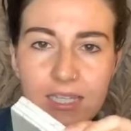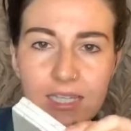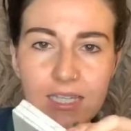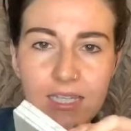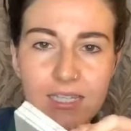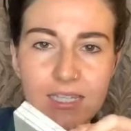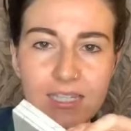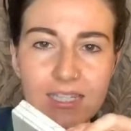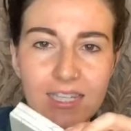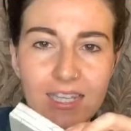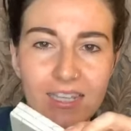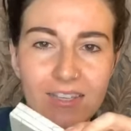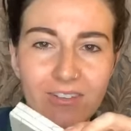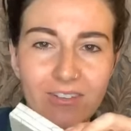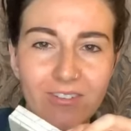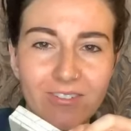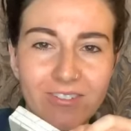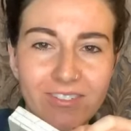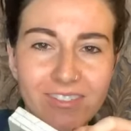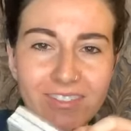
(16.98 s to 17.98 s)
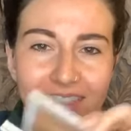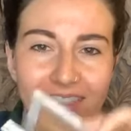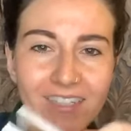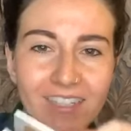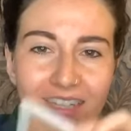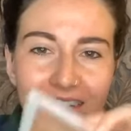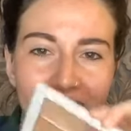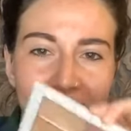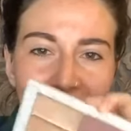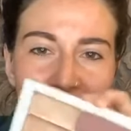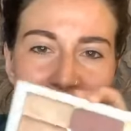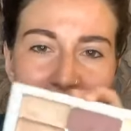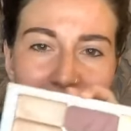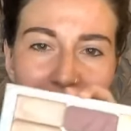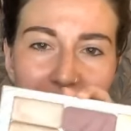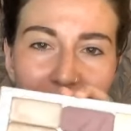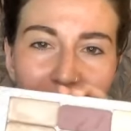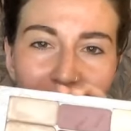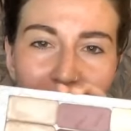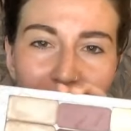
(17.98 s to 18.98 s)
singles
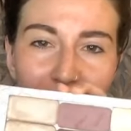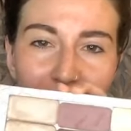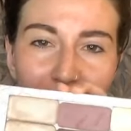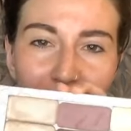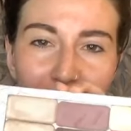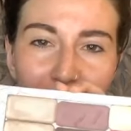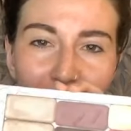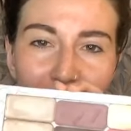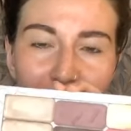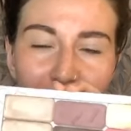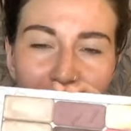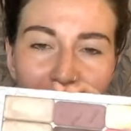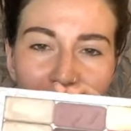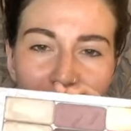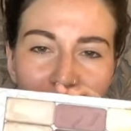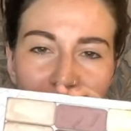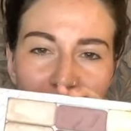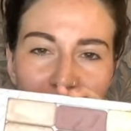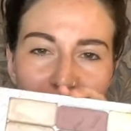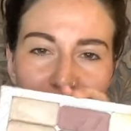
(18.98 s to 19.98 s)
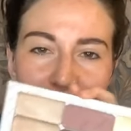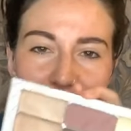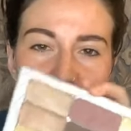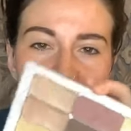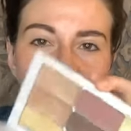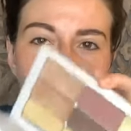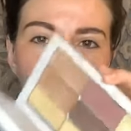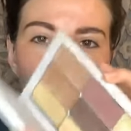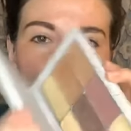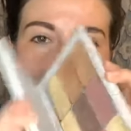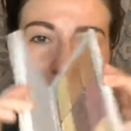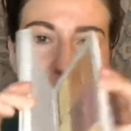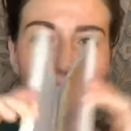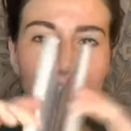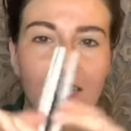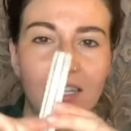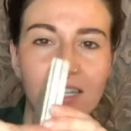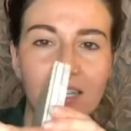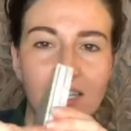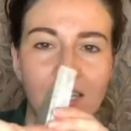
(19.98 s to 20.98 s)
of these
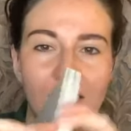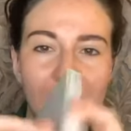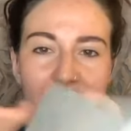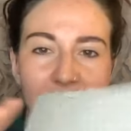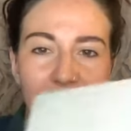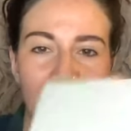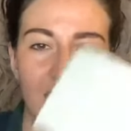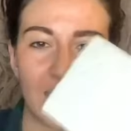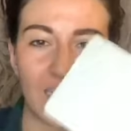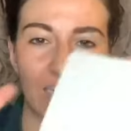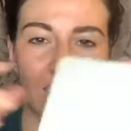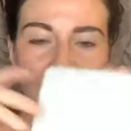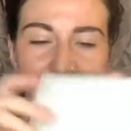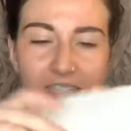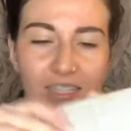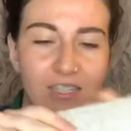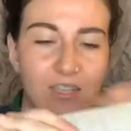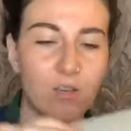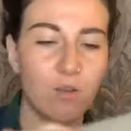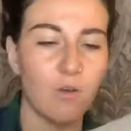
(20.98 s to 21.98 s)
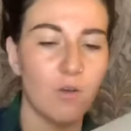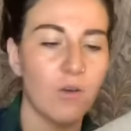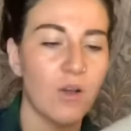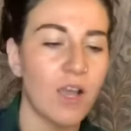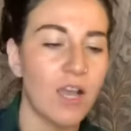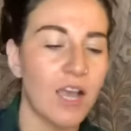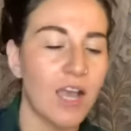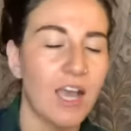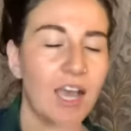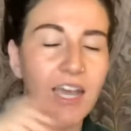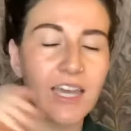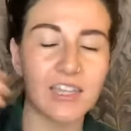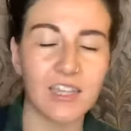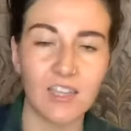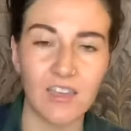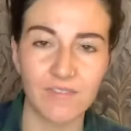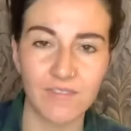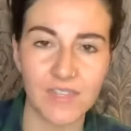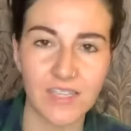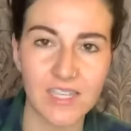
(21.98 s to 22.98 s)
big tins. So I
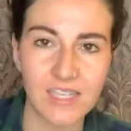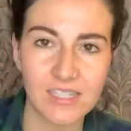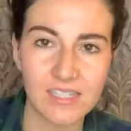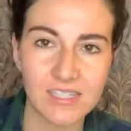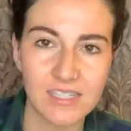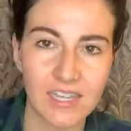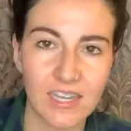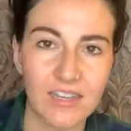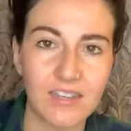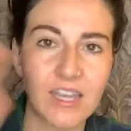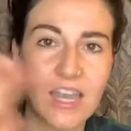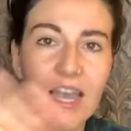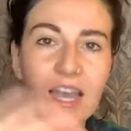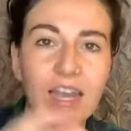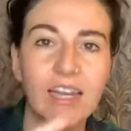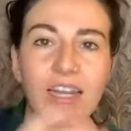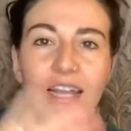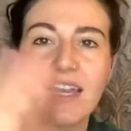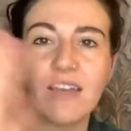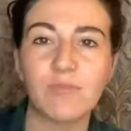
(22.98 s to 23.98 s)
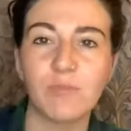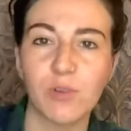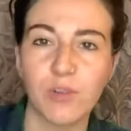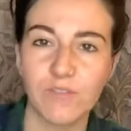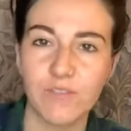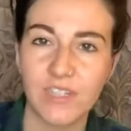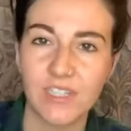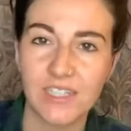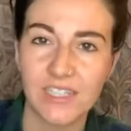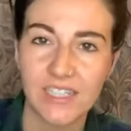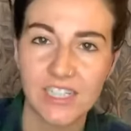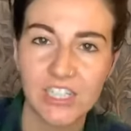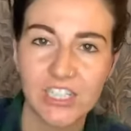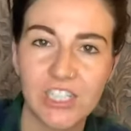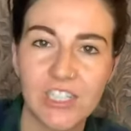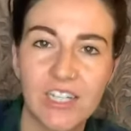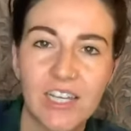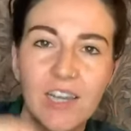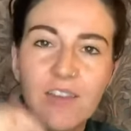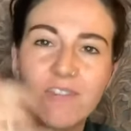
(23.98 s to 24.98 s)
love this. I kind of have more of an addiction
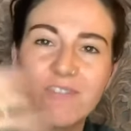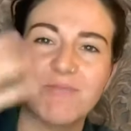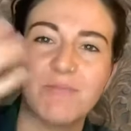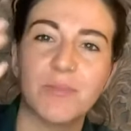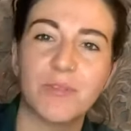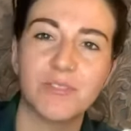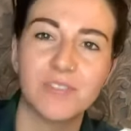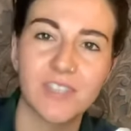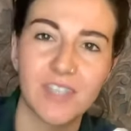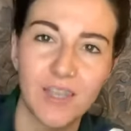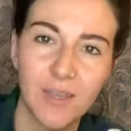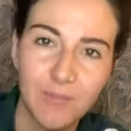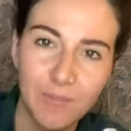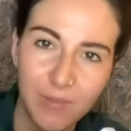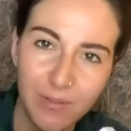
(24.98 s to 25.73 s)
now. I've built up